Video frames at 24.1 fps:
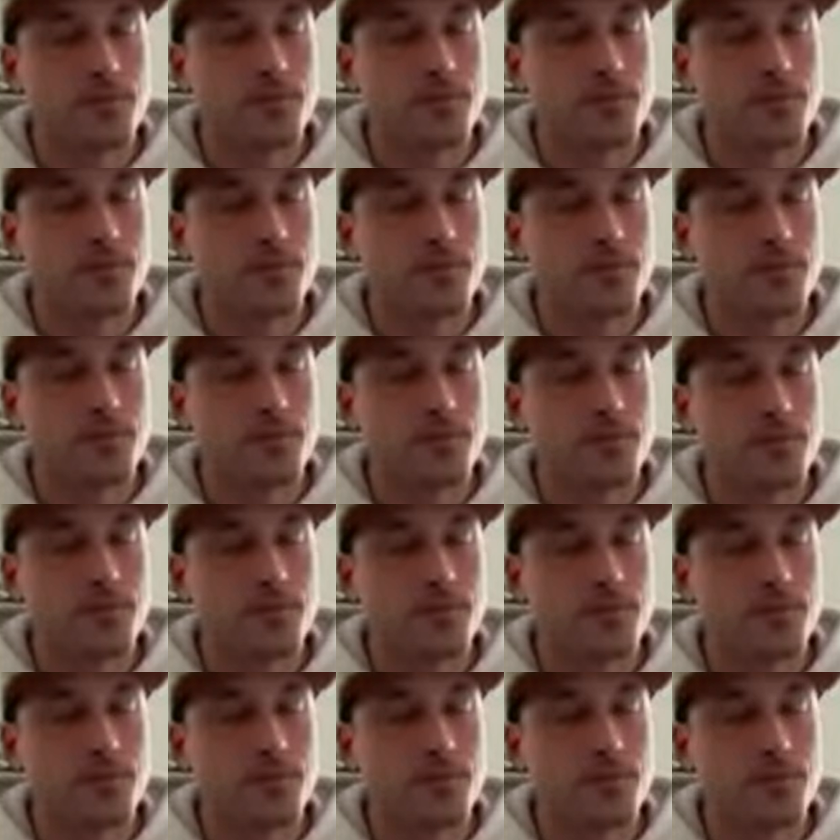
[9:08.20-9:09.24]

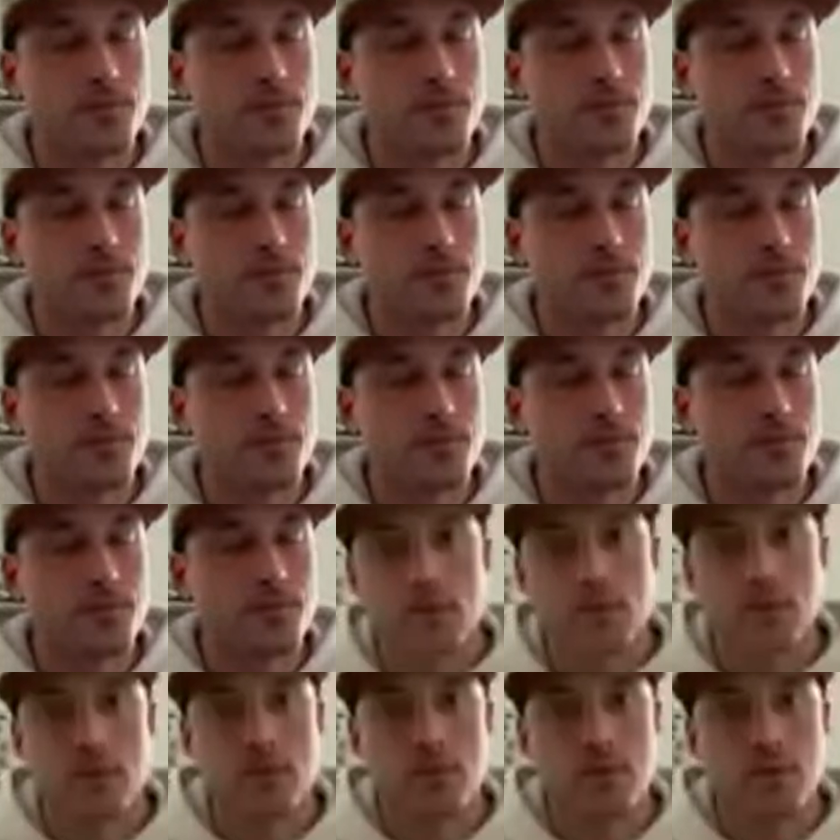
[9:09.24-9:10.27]

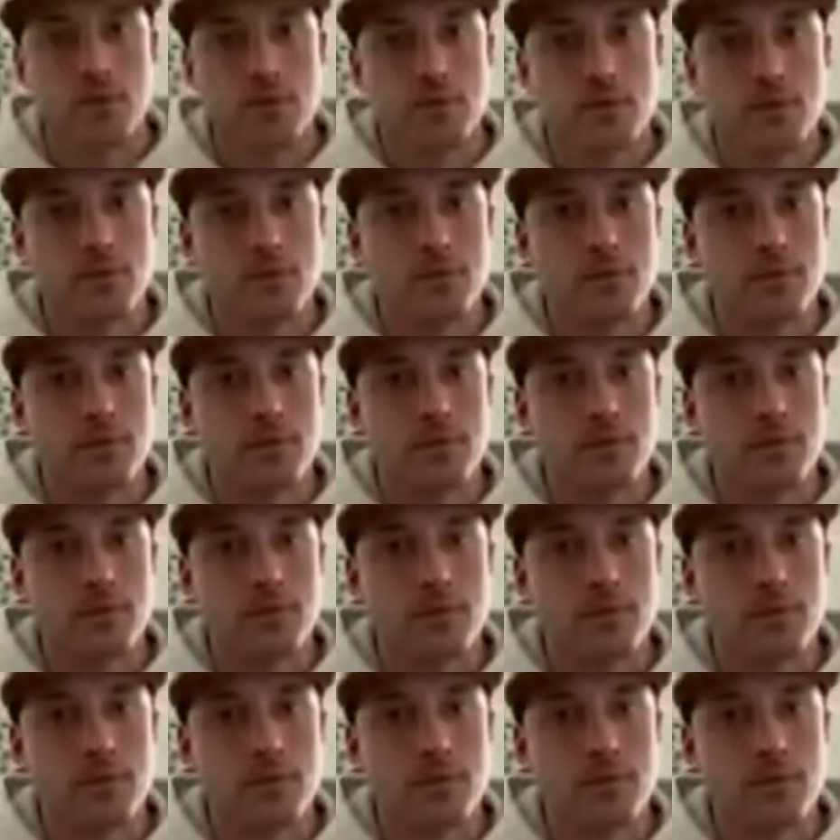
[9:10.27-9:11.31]

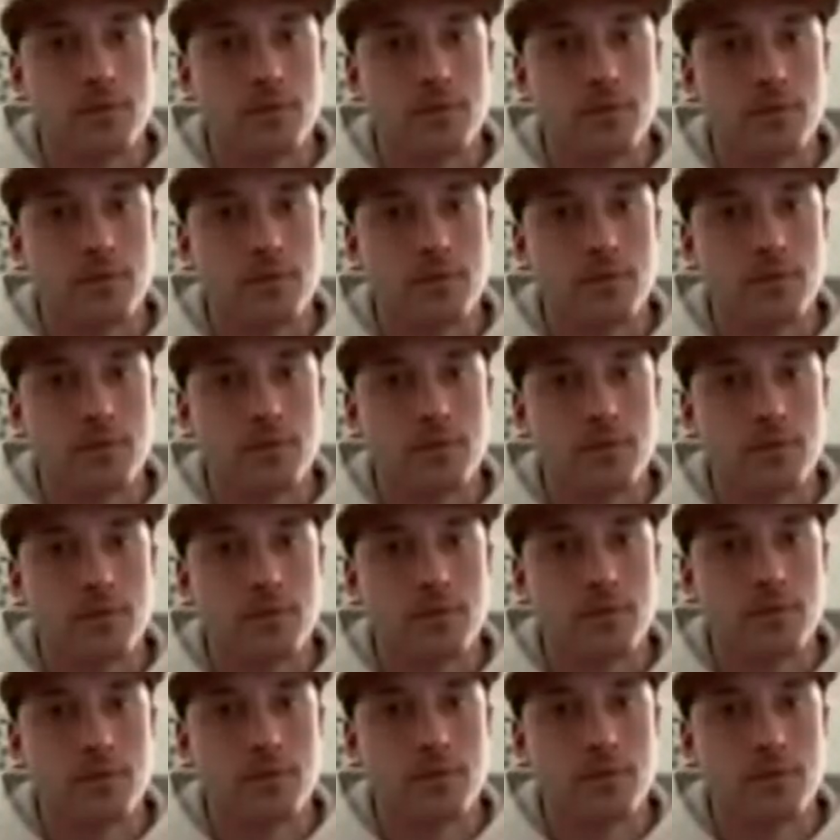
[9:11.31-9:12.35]

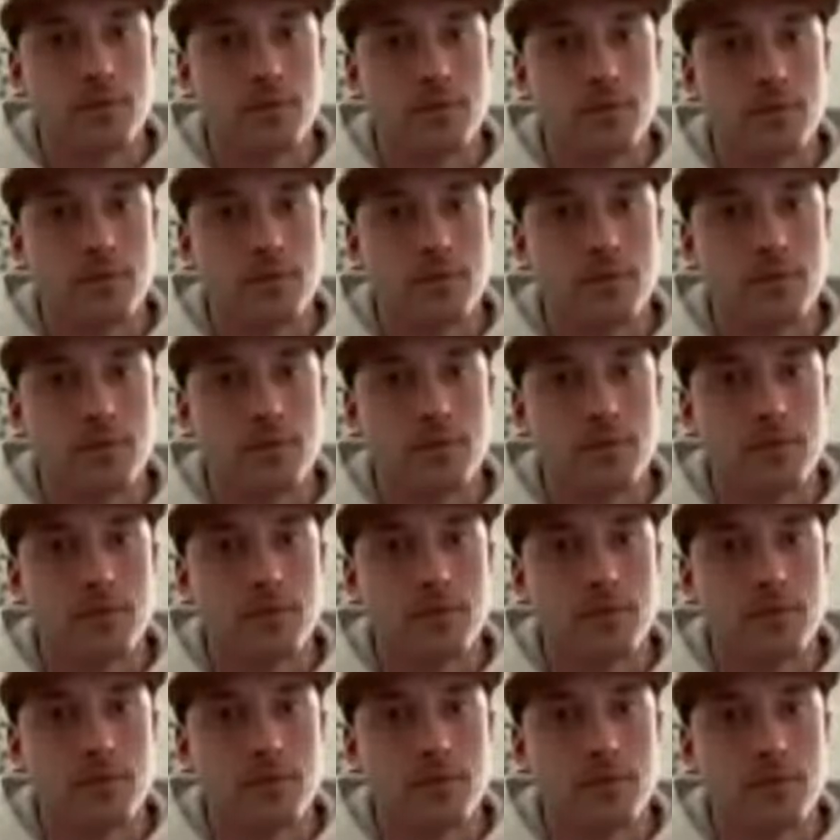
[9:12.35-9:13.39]

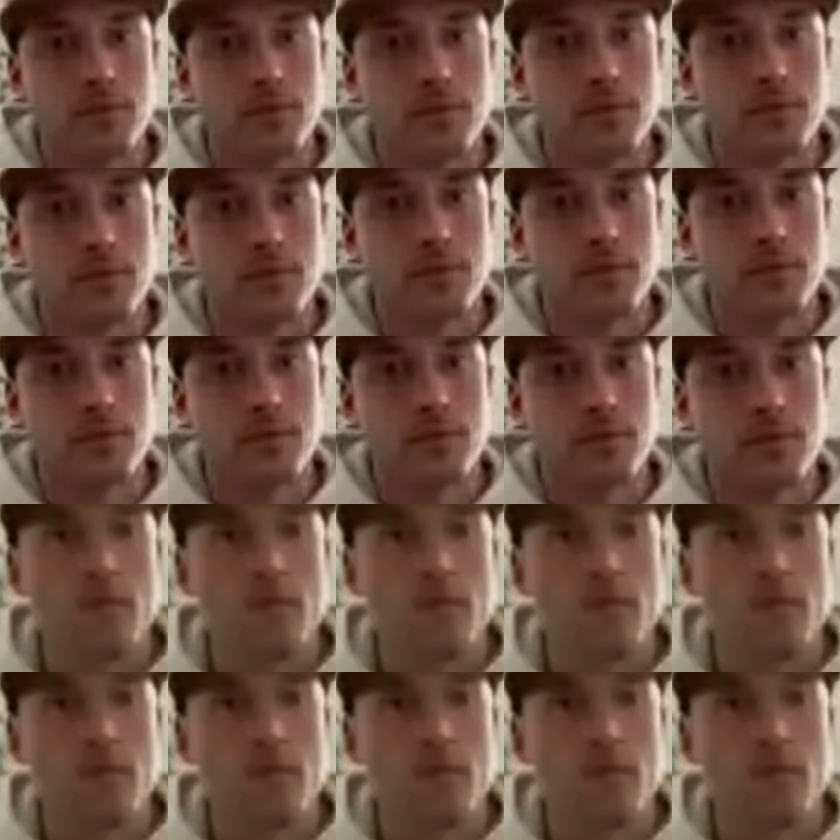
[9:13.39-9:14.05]
(not speaking)